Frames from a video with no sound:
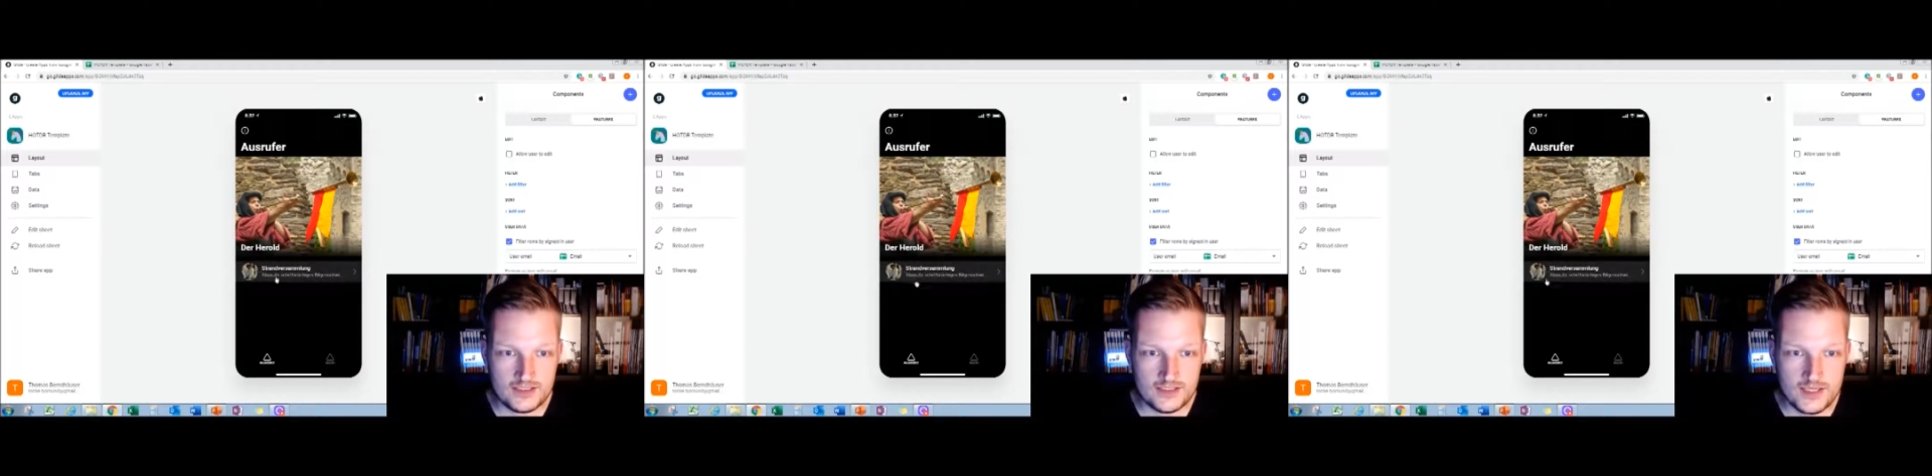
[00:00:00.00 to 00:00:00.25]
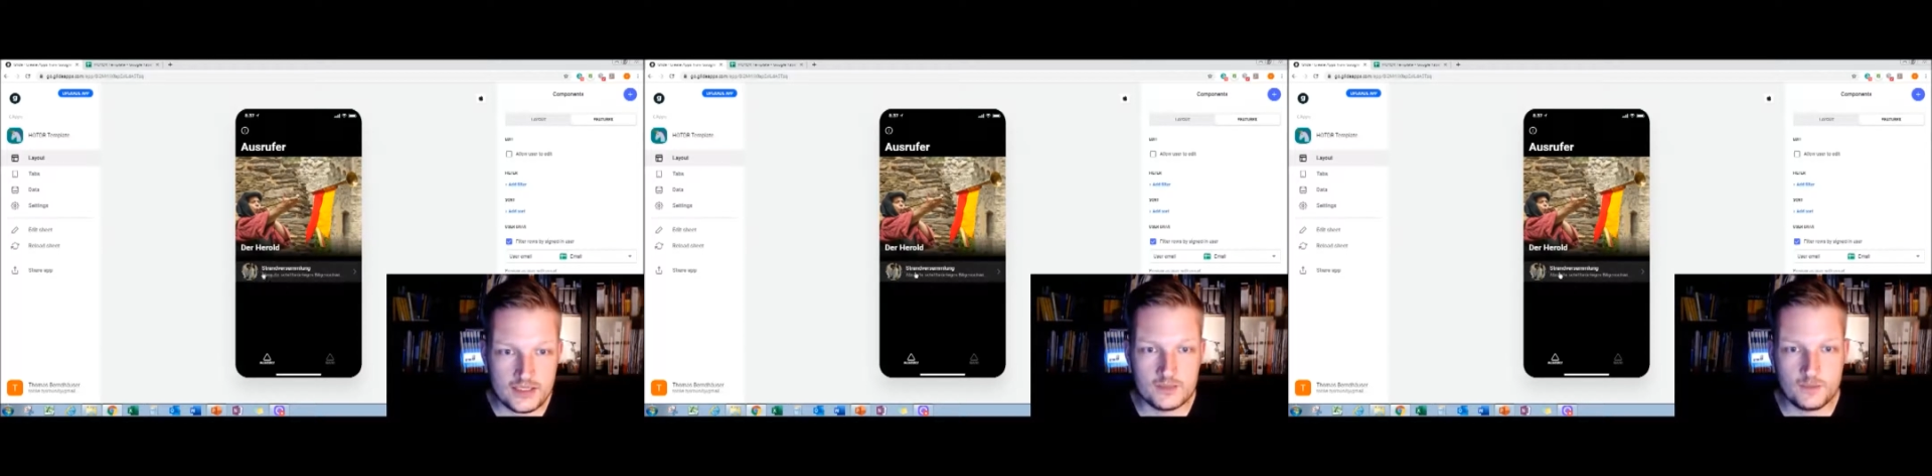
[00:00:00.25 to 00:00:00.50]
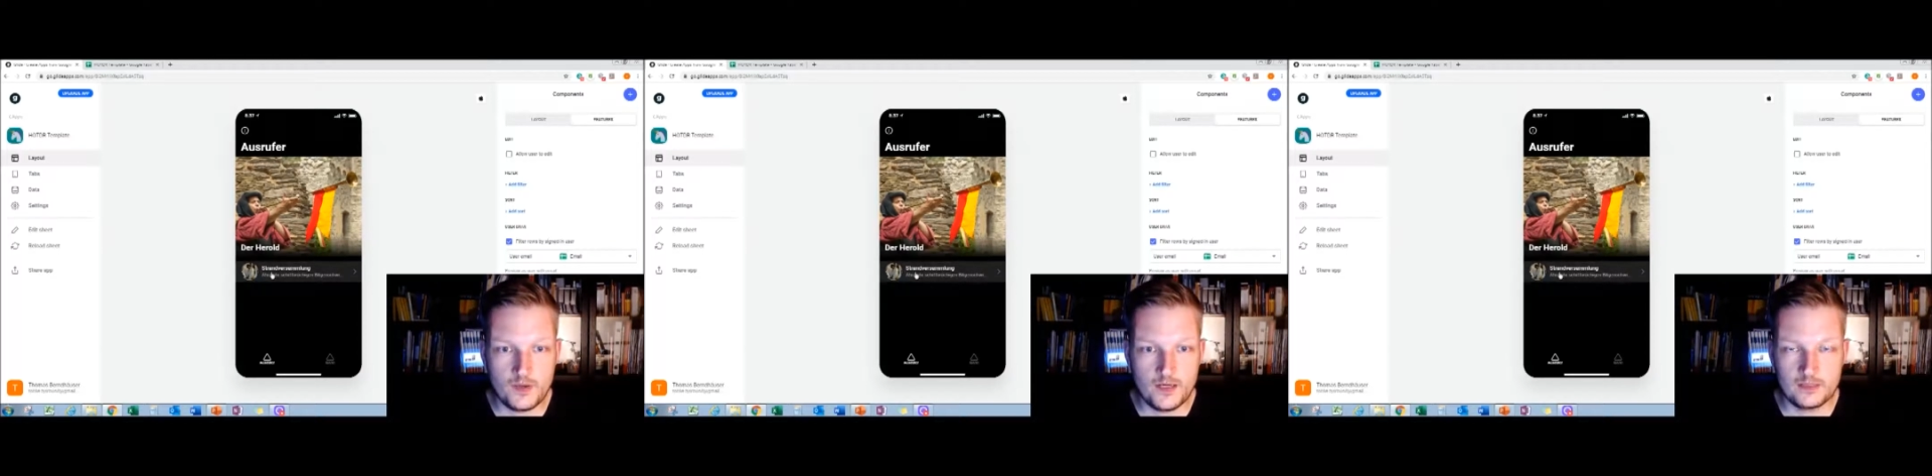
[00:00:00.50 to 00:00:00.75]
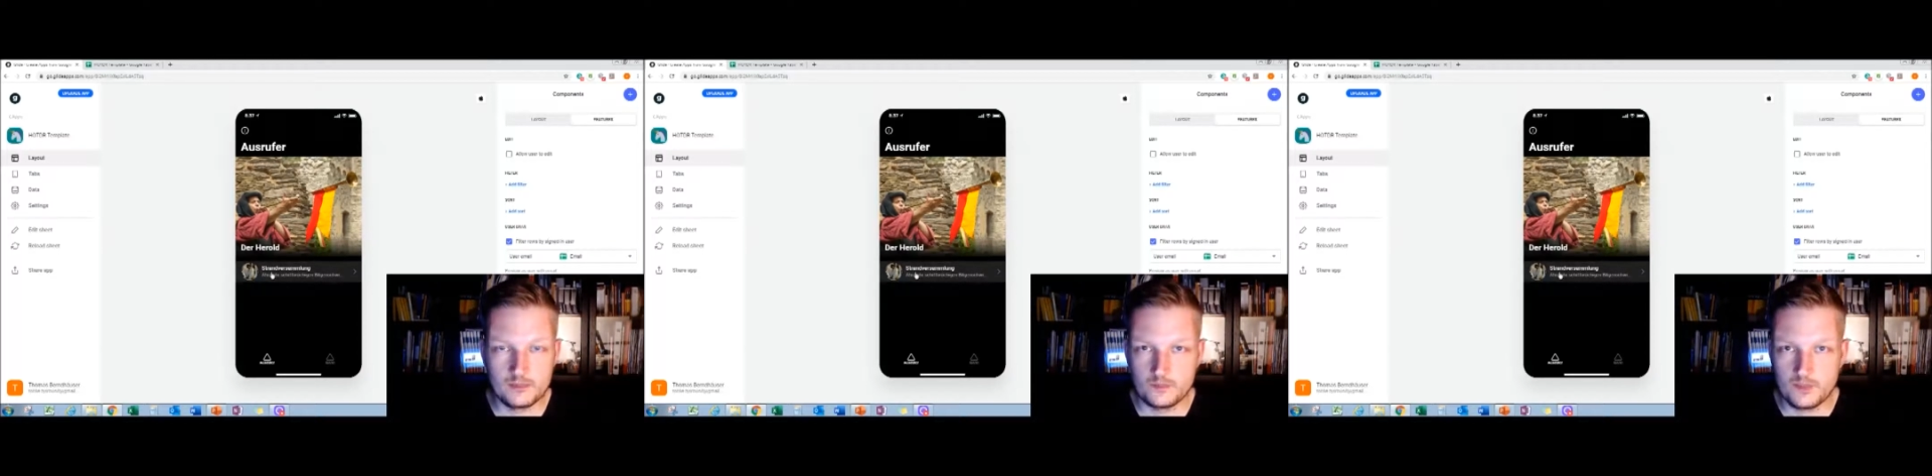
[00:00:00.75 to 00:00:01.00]
this
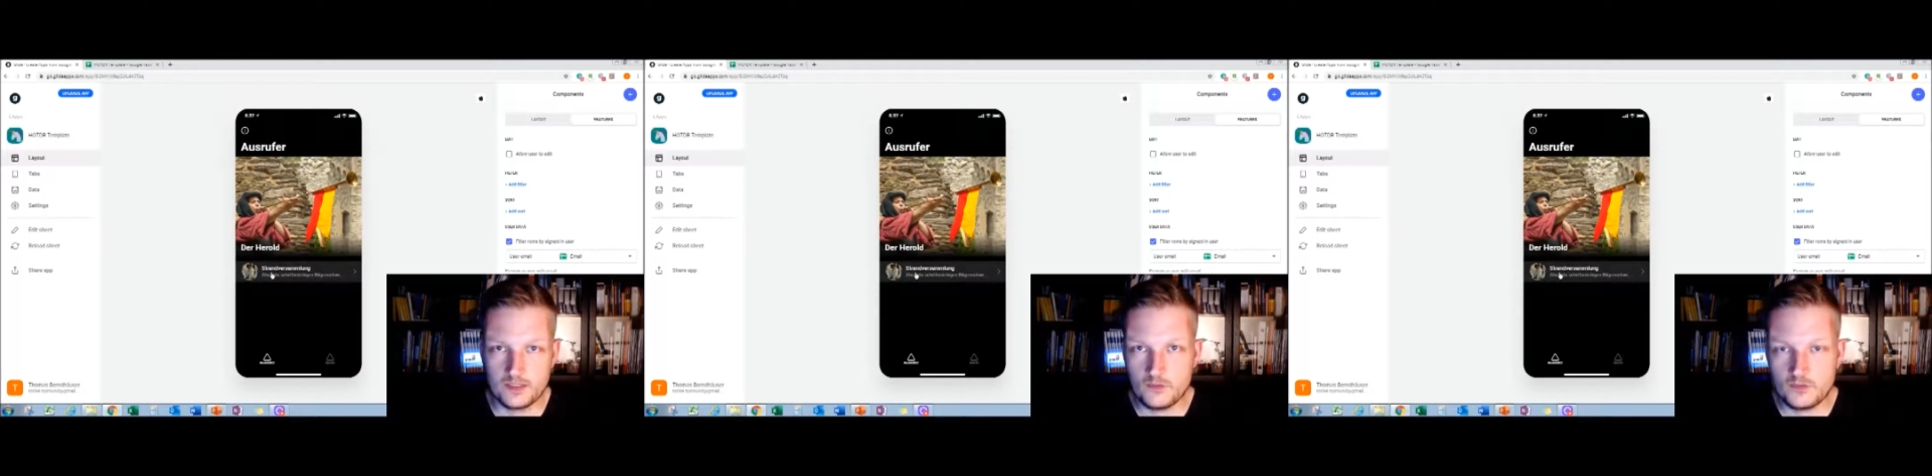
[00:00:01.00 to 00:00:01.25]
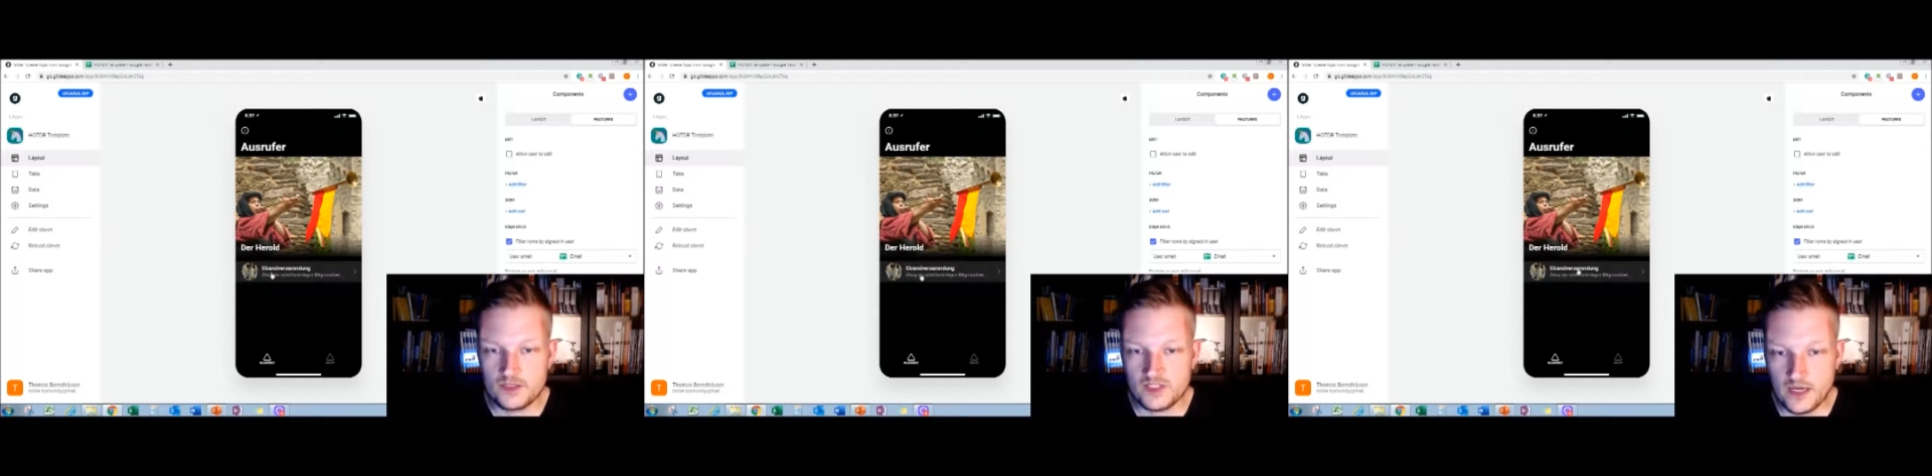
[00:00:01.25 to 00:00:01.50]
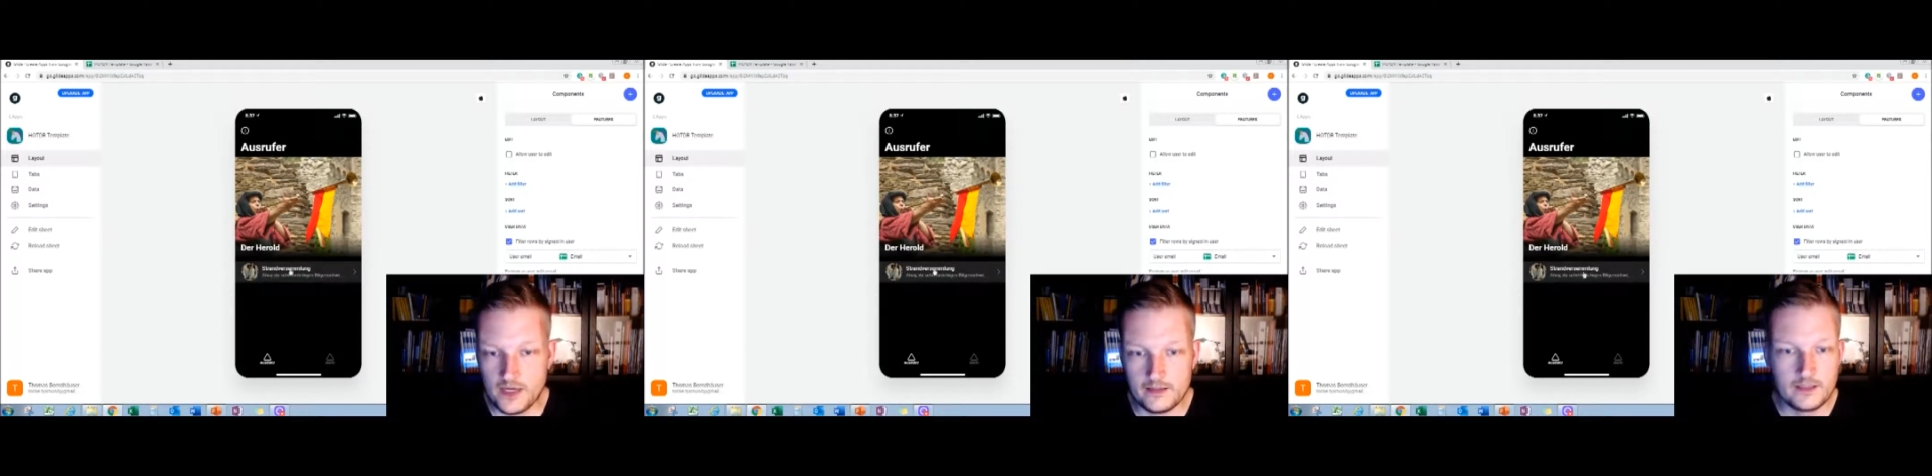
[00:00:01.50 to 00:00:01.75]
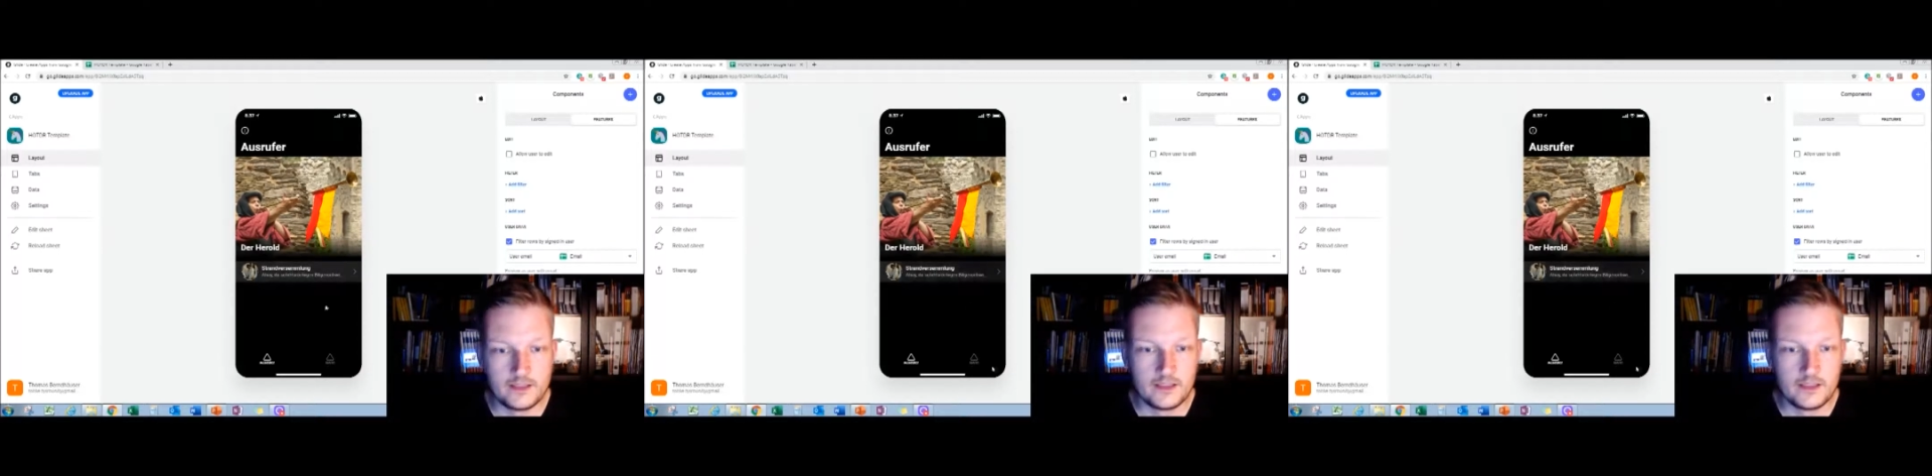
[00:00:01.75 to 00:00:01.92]
part, but don't be scared.